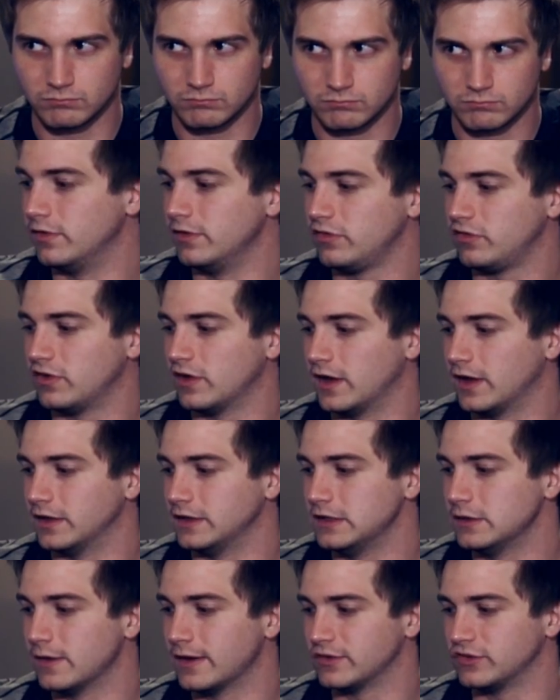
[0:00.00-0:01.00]
This
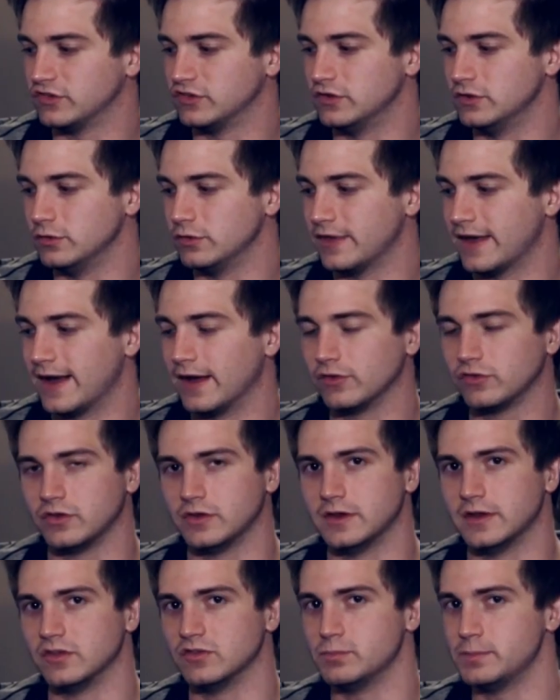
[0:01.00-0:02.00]
US 2000
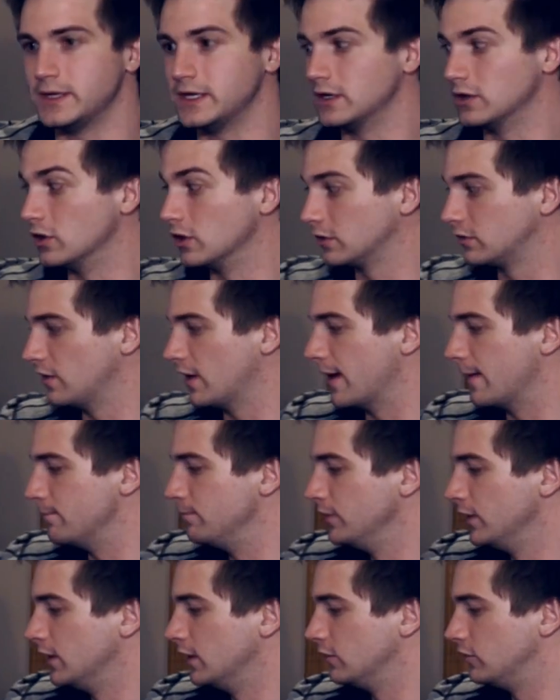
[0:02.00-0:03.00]
is being hooked up
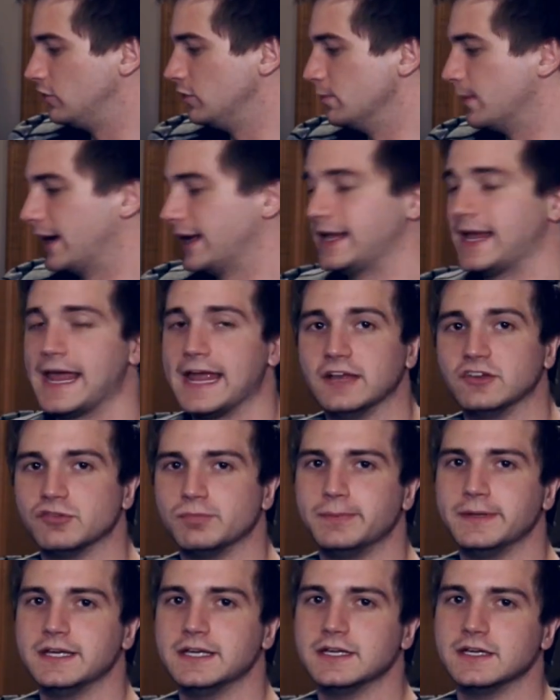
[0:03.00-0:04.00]
to my
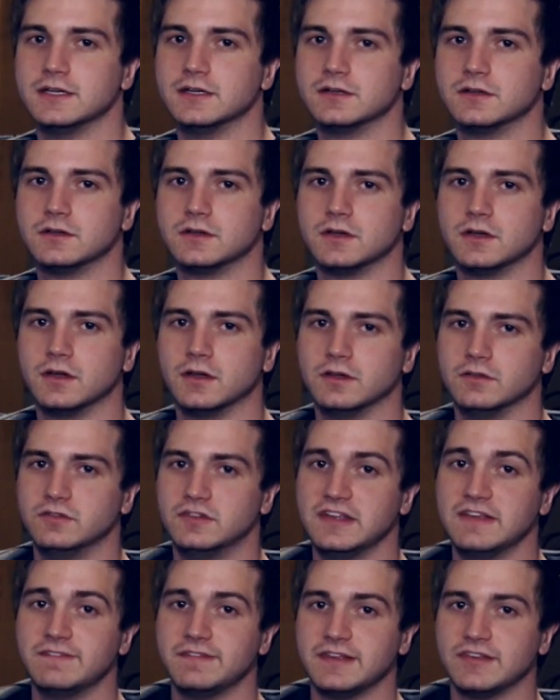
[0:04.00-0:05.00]
HP
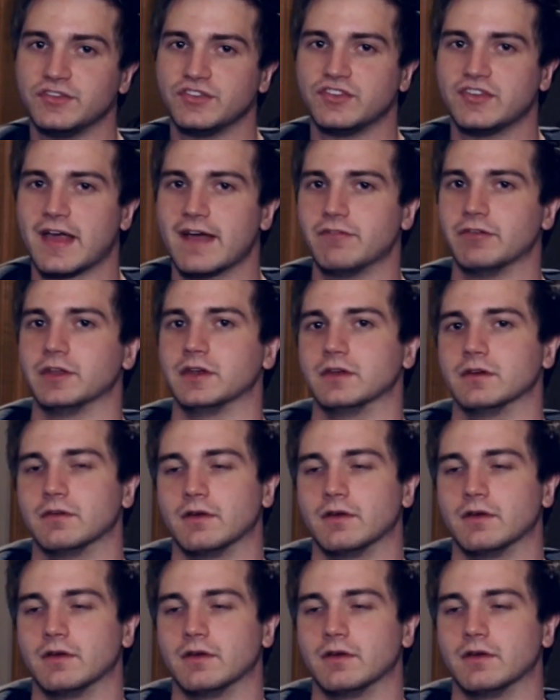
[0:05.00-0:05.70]
DV7.